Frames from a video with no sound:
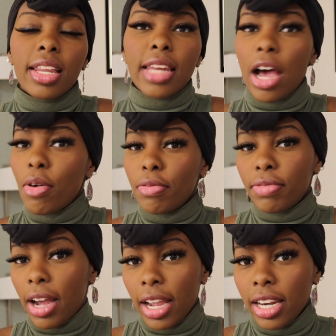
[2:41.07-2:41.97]
Now I'm
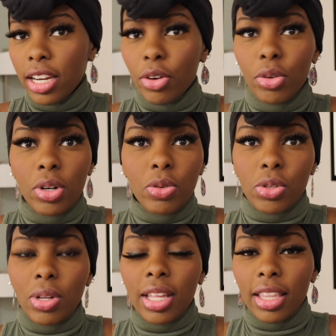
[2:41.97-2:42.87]
fine. It was
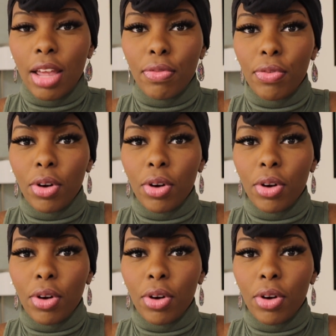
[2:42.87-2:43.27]
only like that